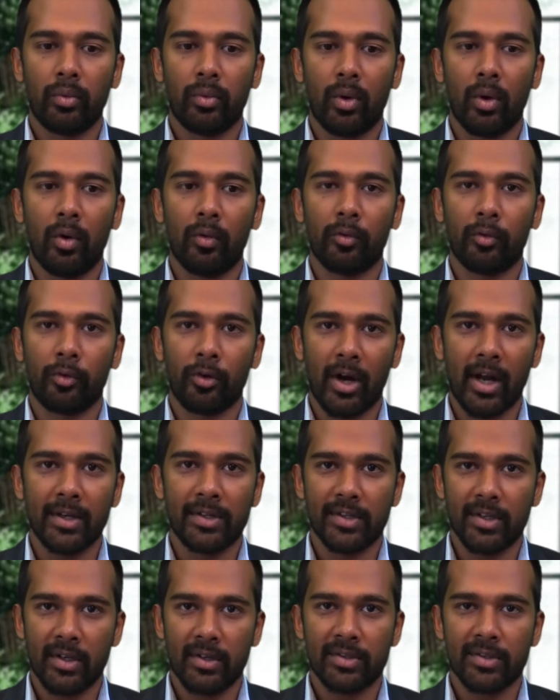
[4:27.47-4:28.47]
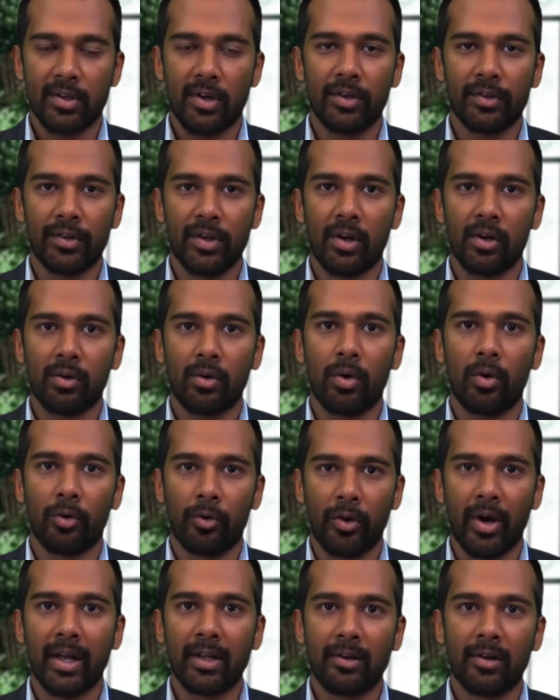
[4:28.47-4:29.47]
of righteous conduct or
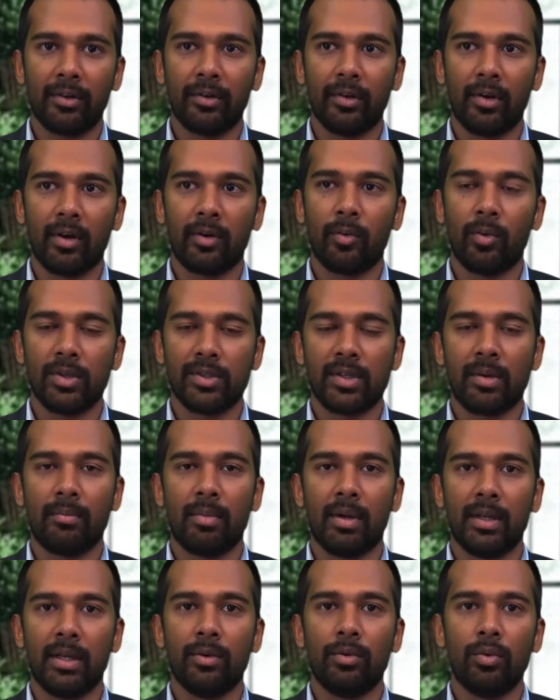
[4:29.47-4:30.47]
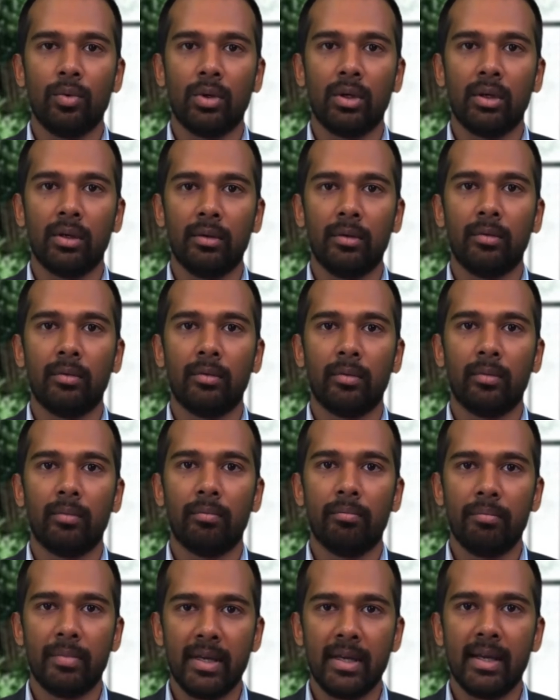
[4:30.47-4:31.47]
right conduct was somebody who could
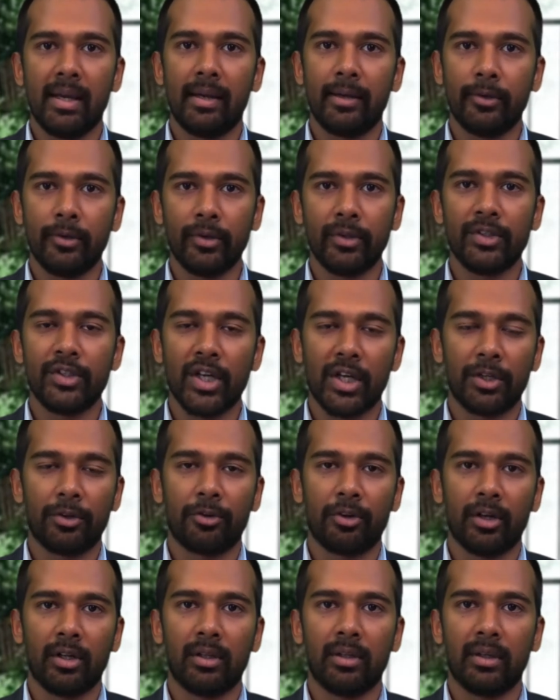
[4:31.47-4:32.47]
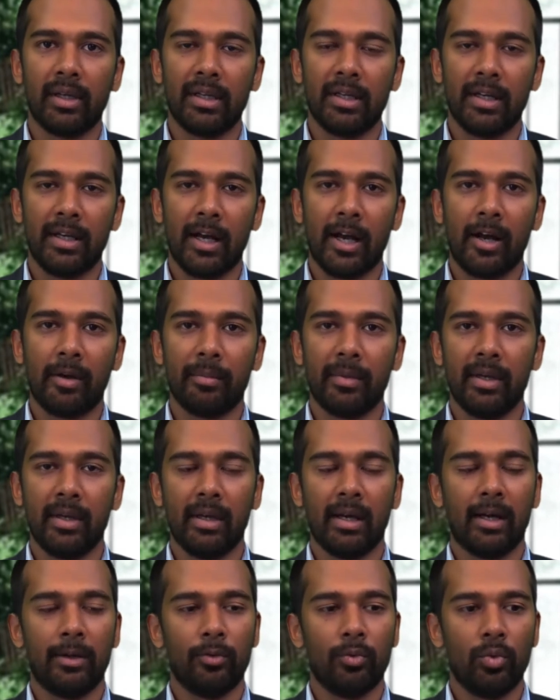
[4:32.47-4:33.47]
be a good general in the army
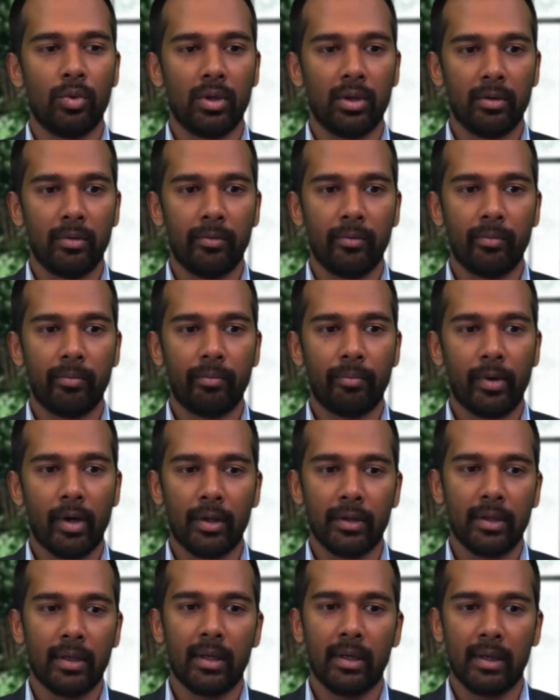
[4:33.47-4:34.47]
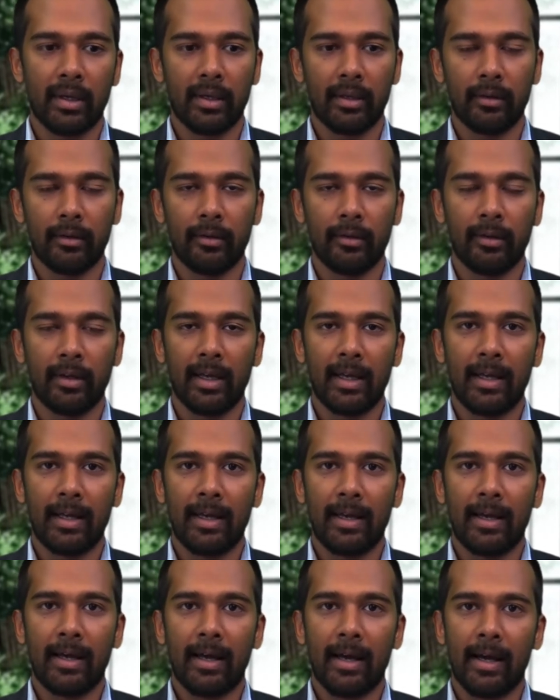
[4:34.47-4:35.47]
and who could plunder and
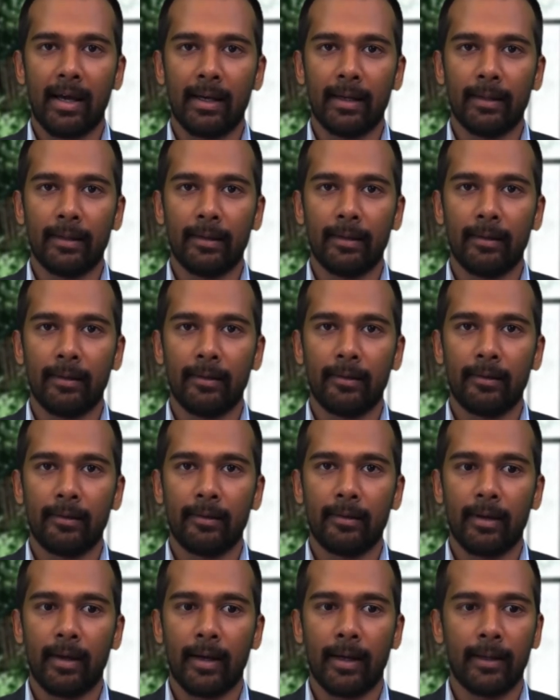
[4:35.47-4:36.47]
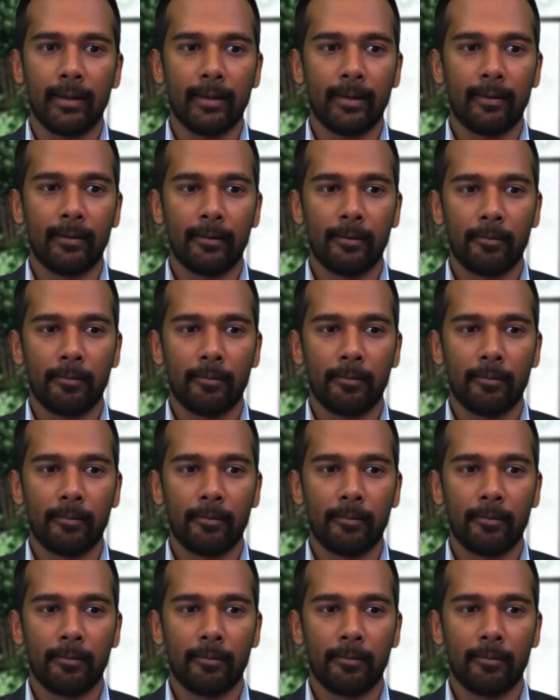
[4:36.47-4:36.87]
and and